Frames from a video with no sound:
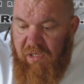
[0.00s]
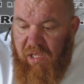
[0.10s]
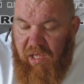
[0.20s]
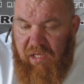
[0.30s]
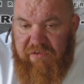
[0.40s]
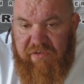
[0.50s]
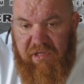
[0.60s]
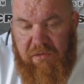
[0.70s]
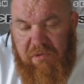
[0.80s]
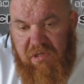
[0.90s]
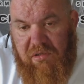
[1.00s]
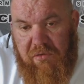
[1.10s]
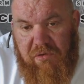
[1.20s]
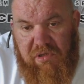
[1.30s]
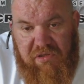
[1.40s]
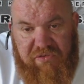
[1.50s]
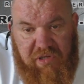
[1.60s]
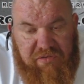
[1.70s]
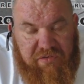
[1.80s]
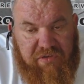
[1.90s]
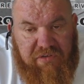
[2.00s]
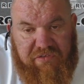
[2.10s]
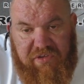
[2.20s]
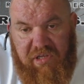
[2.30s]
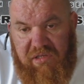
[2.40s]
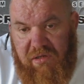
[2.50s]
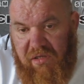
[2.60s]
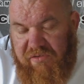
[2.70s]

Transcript: And today we're going to look at changes in skin,